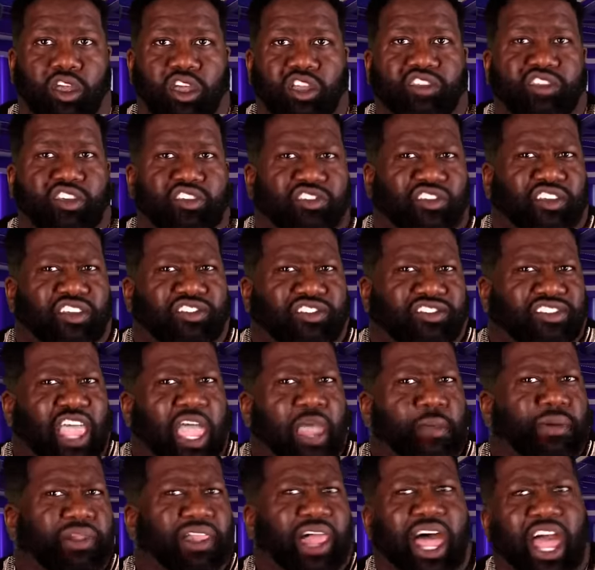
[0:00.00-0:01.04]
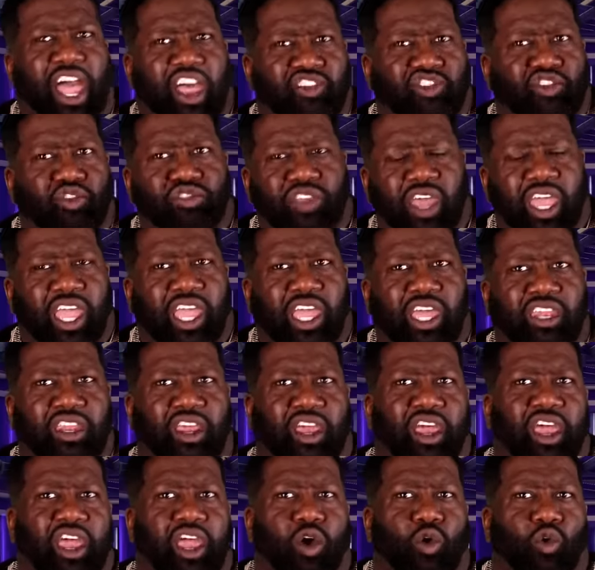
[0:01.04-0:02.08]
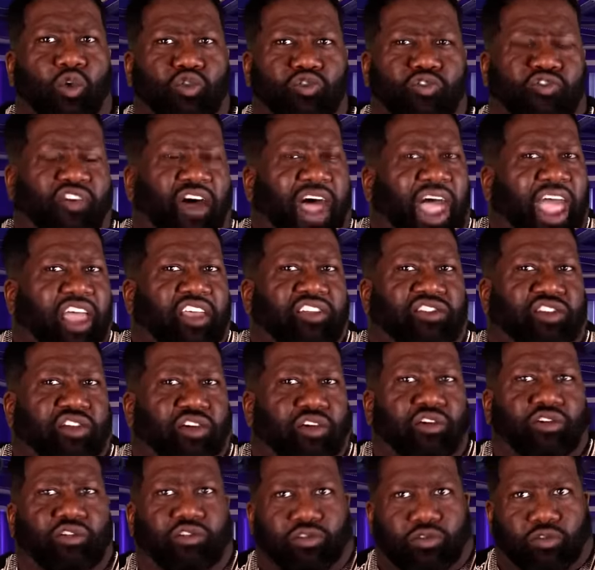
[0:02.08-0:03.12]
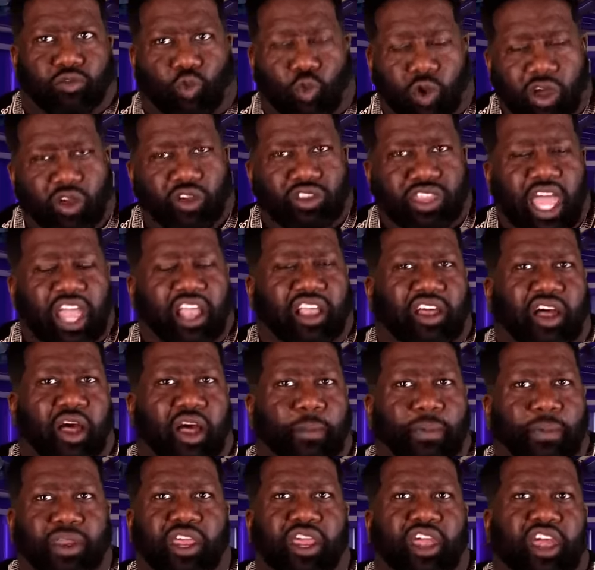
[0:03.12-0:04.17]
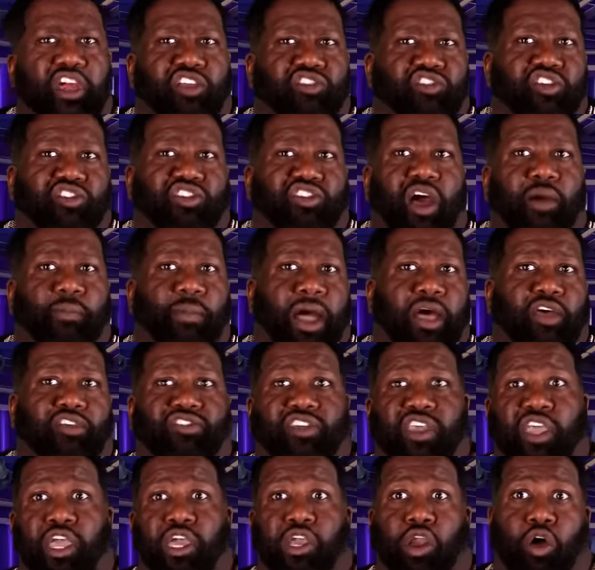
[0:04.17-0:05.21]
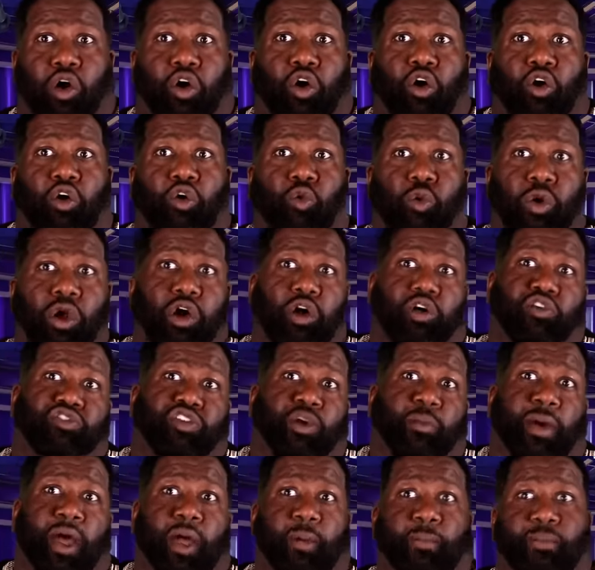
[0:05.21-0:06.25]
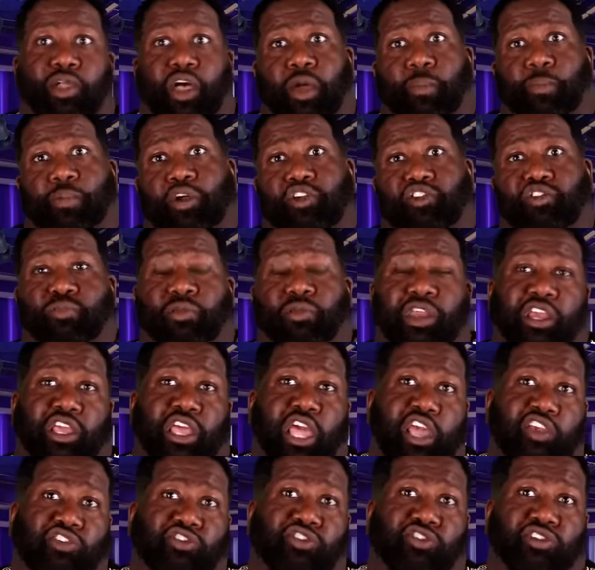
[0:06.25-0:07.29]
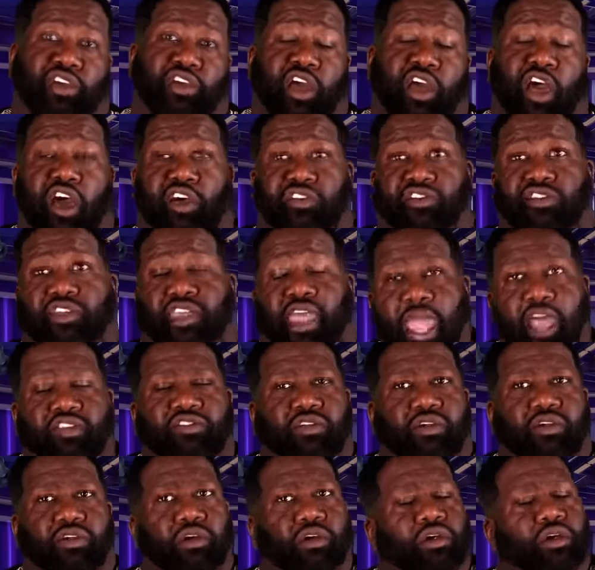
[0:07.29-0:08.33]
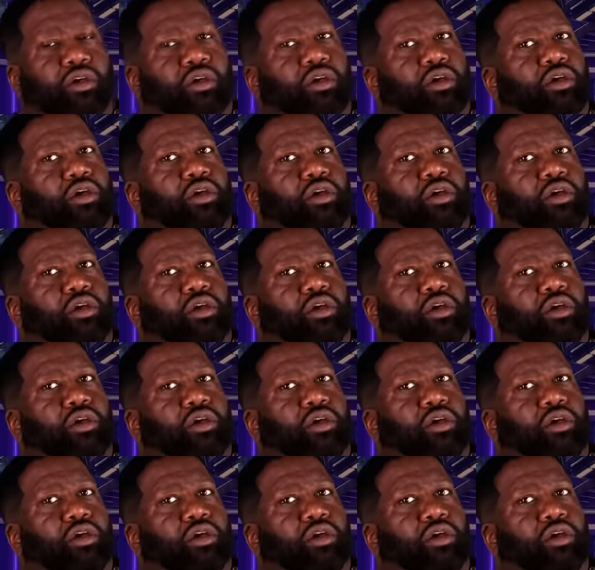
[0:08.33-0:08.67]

It just stabilizes you. Then Pfizer, what that company, just come out saying, oh, well, some of our blood pressure medication is causing cancer.